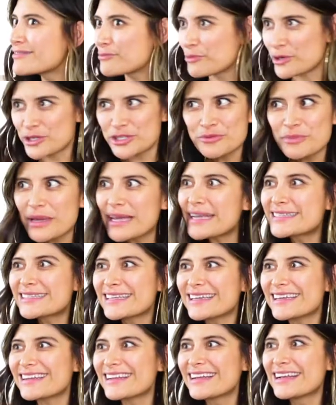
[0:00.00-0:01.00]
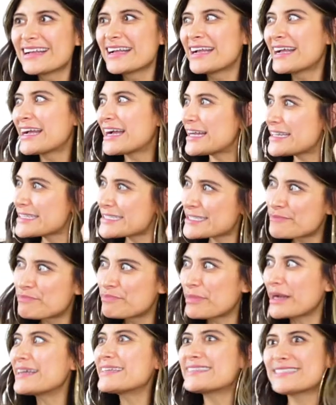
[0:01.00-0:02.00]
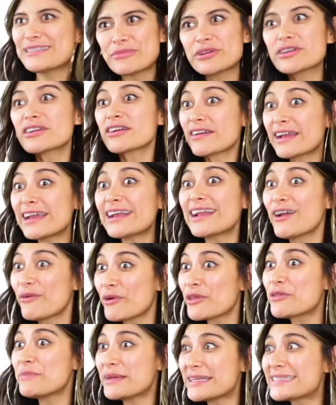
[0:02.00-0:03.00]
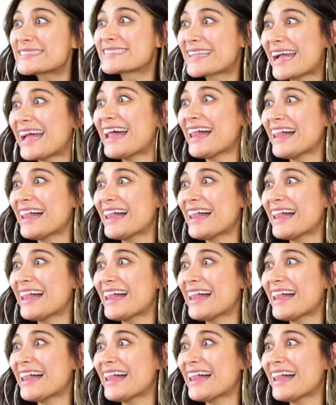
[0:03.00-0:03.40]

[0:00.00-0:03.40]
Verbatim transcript: which makes it a uh, spicy yeah. margarita. A little mezcal